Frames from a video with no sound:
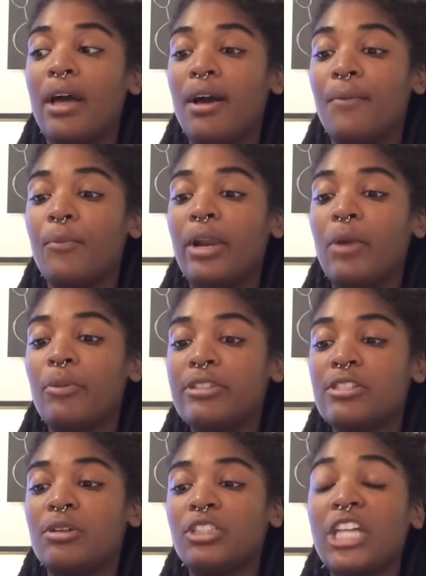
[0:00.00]
um, when I went
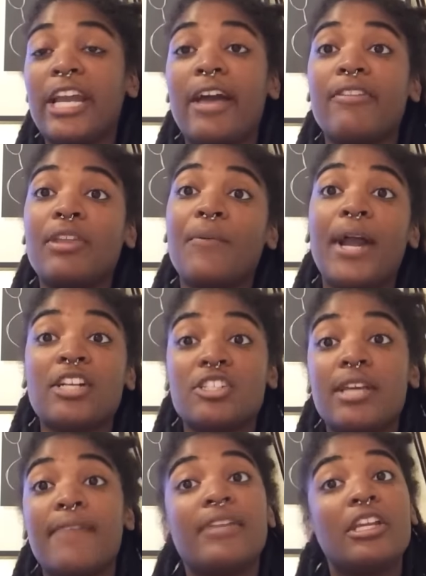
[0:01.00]
to go check out, they were actually
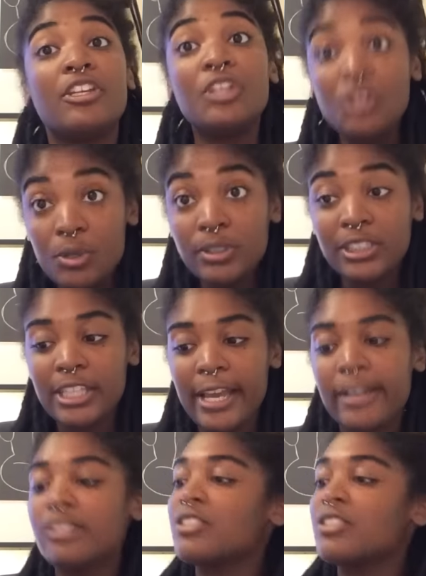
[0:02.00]
having a huge sale.